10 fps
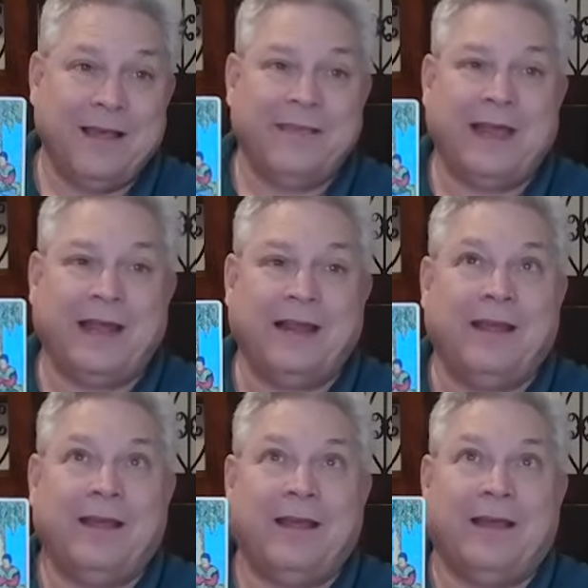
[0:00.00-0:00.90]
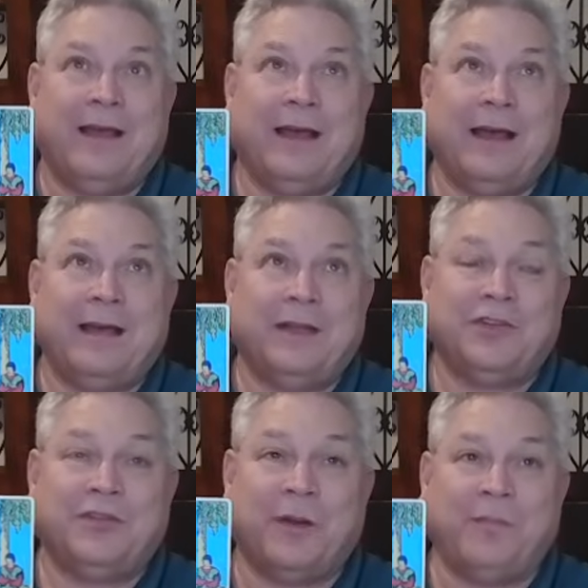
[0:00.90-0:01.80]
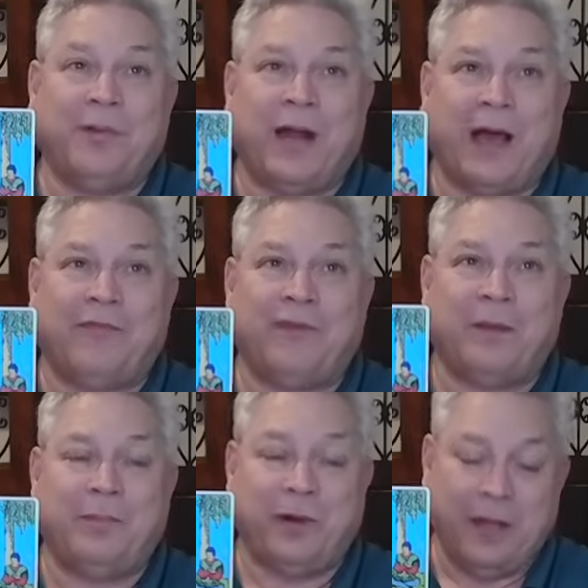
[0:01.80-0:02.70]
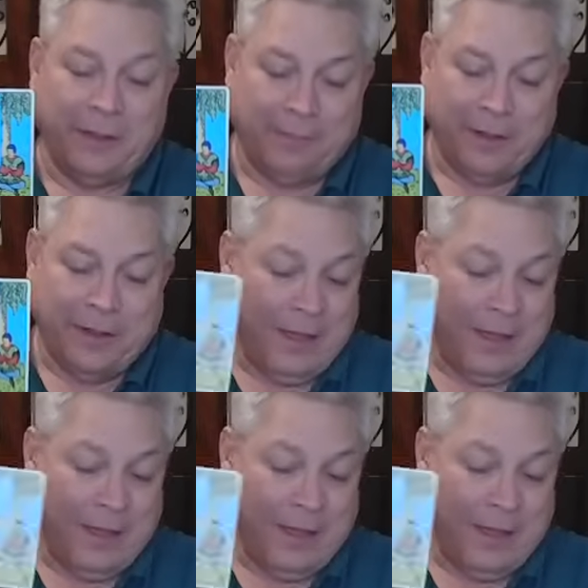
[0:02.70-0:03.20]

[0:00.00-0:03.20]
that uh, trump would offer to put up